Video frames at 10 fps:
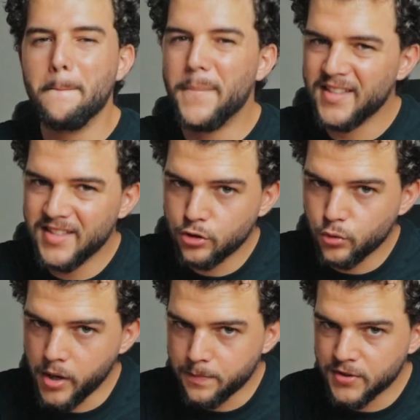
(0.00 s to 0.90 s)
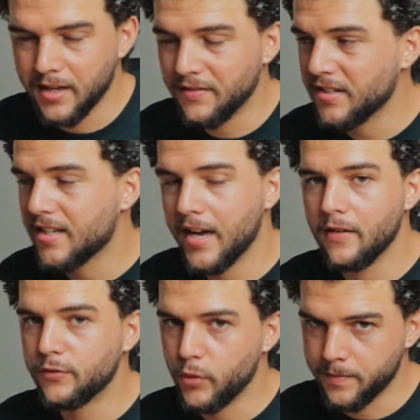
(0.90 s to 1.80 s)
business trips, and this kind
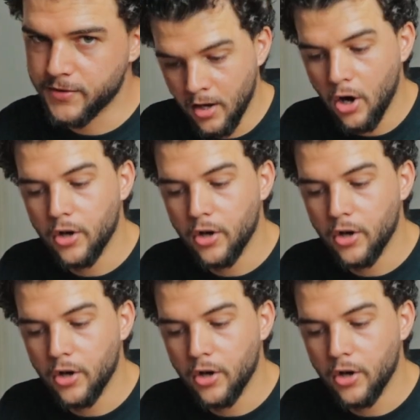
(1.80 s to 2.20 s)
of trips.